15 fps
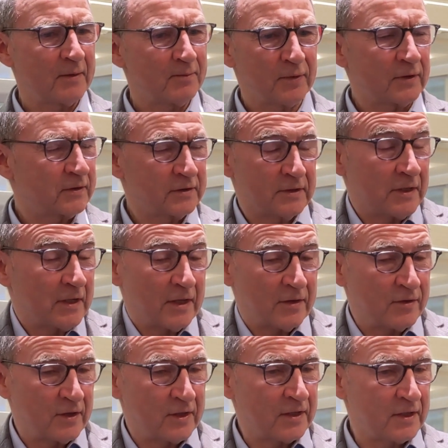But
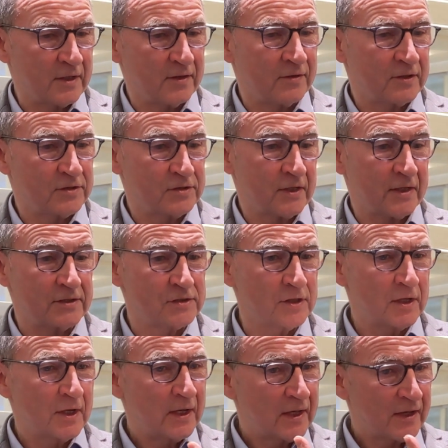the chance,
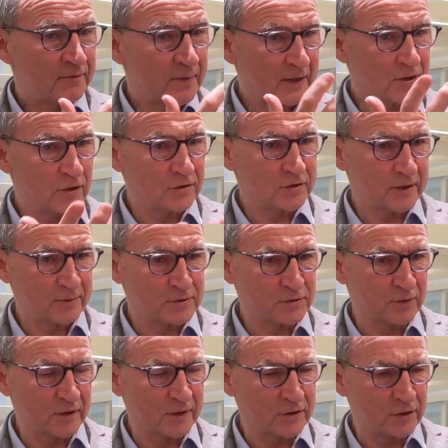if my contract was
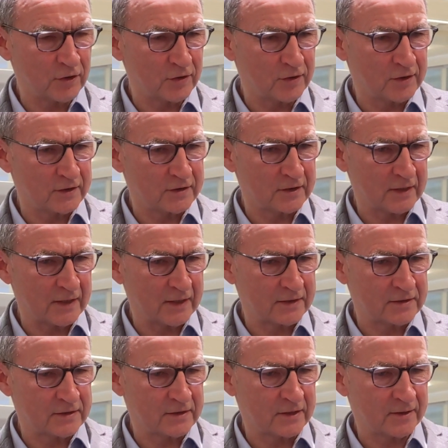running down
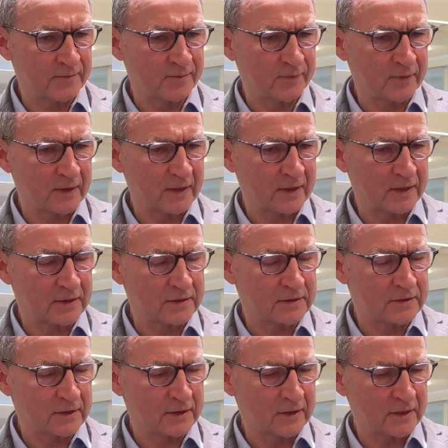at
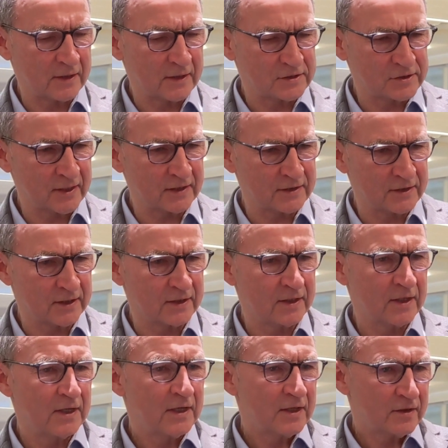Celtic,
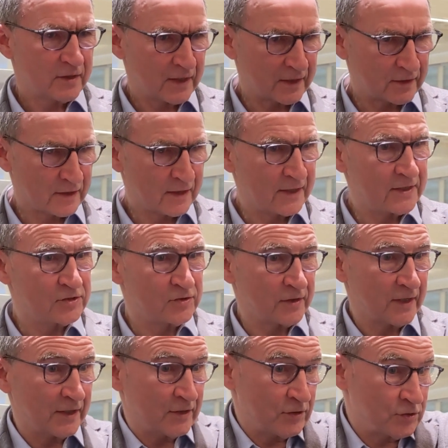then the Leeds
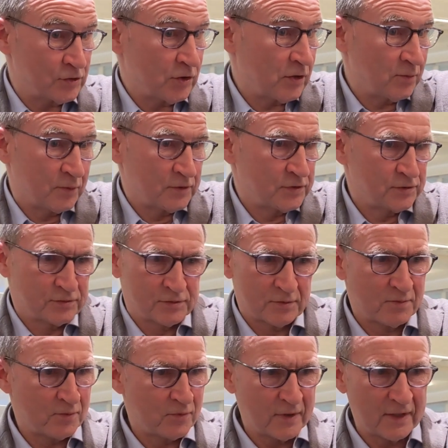United job, which was a
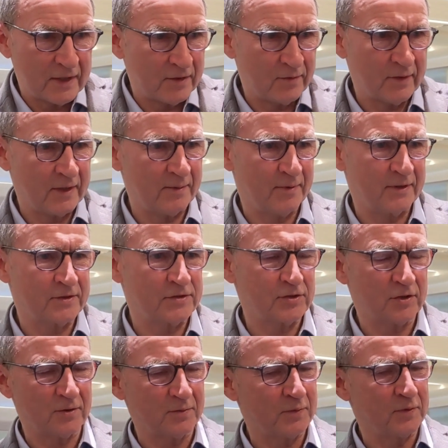really, really big
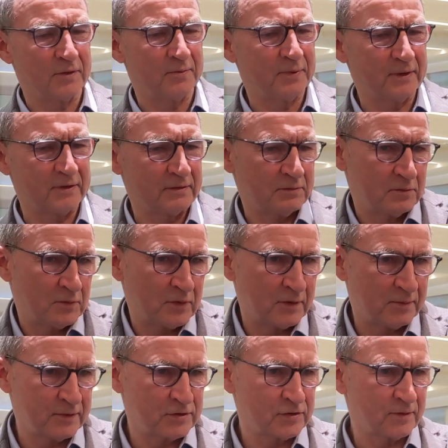job, would have
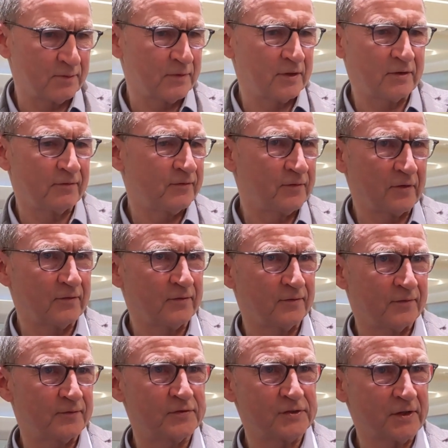been something of
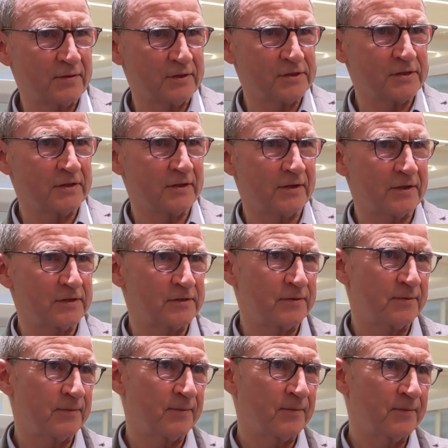serious interest.
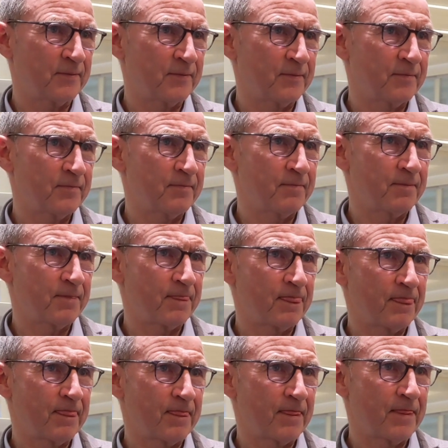Some quick fire ones before
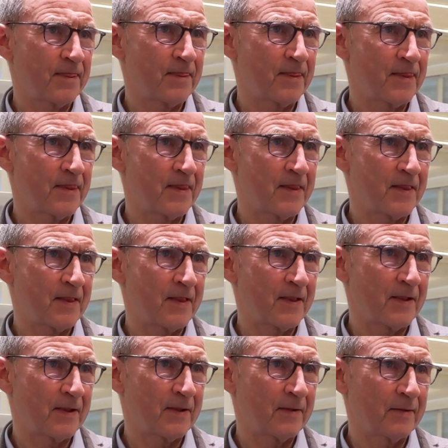we talk about the
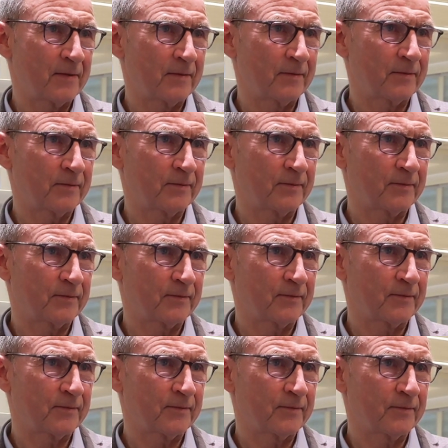future. I'd be
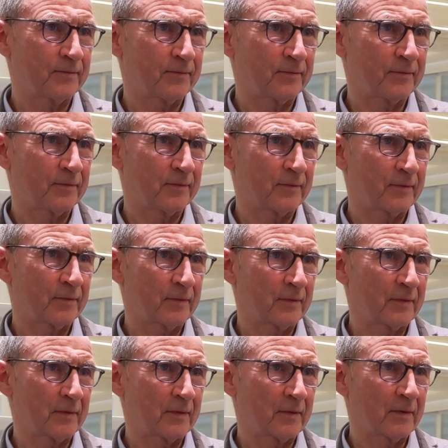fascinated to know,
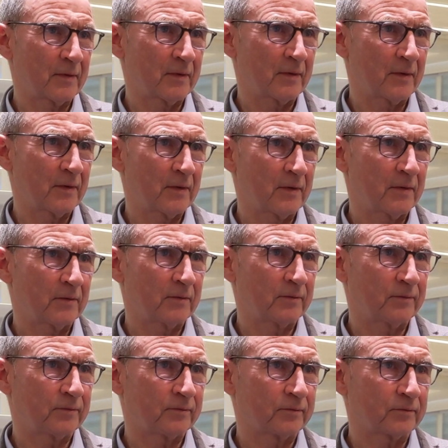what's the best player
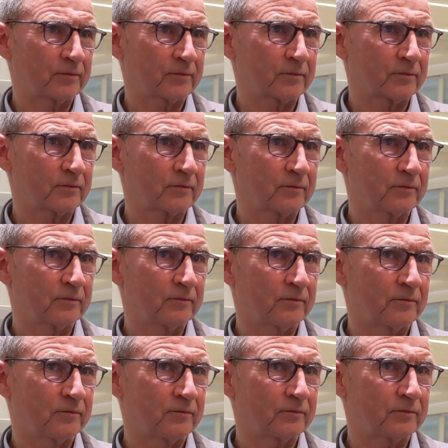signing you've ever made
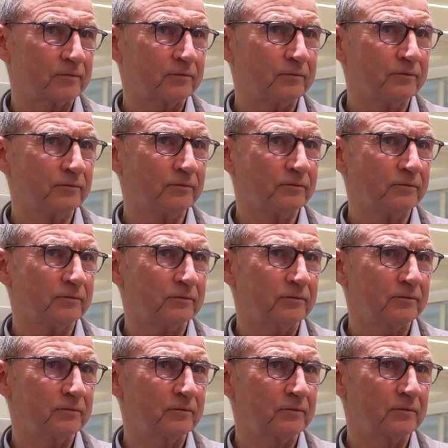for your
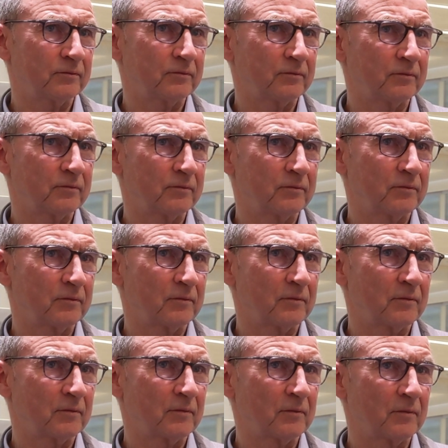perspective,
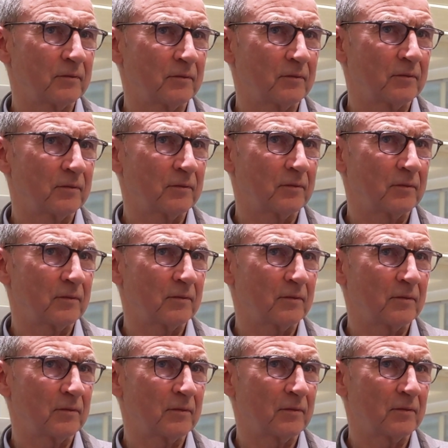pound for pound,
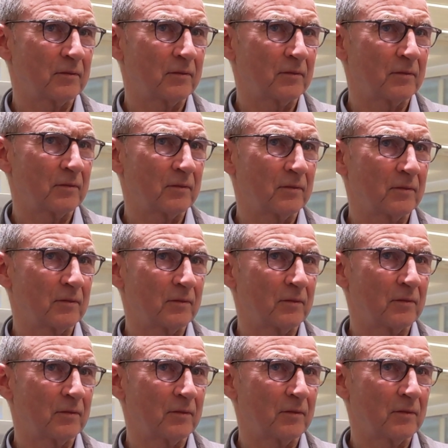across your entire
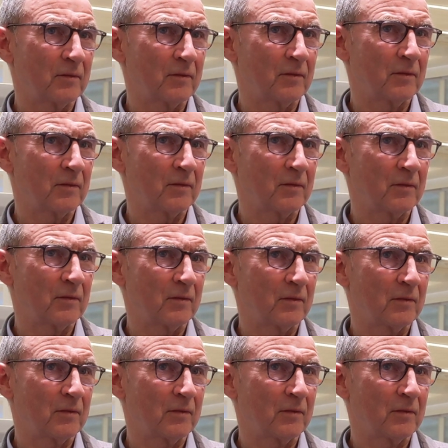managerial career?